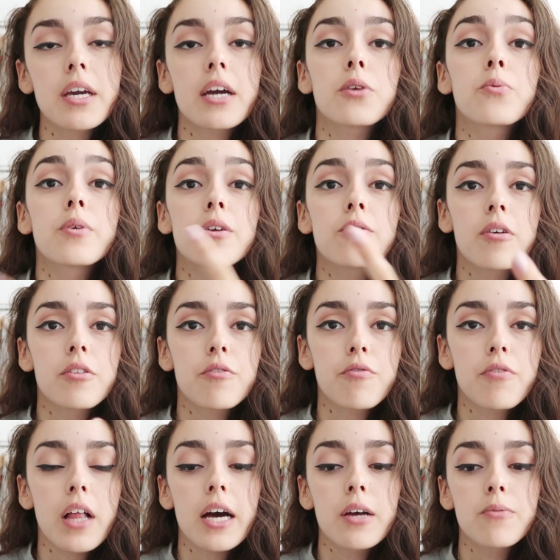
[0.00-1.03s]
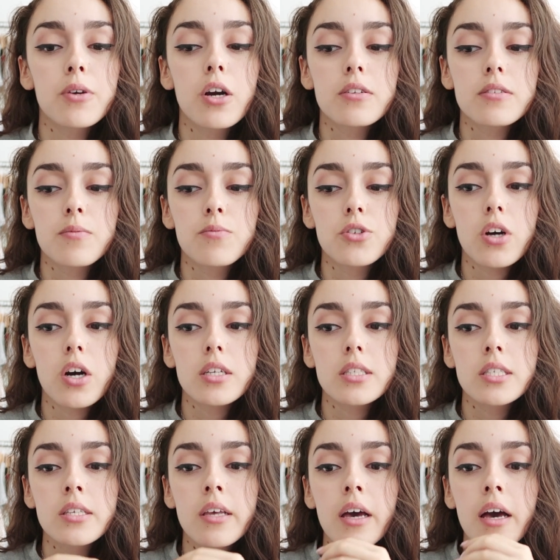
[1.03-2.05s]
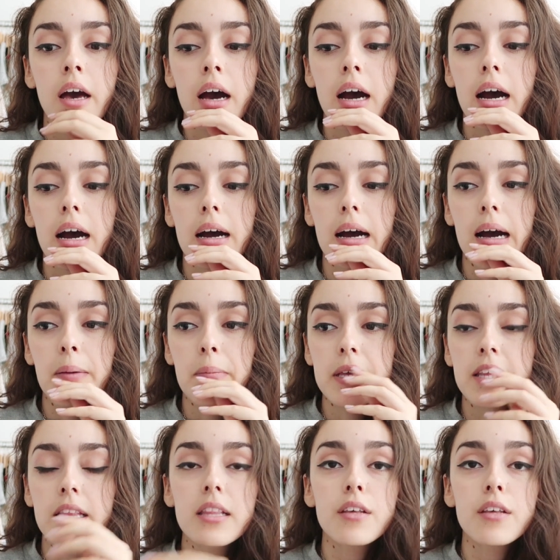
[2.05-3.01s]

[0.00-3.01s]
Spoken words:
we kind of went around the flat. We got some shots in the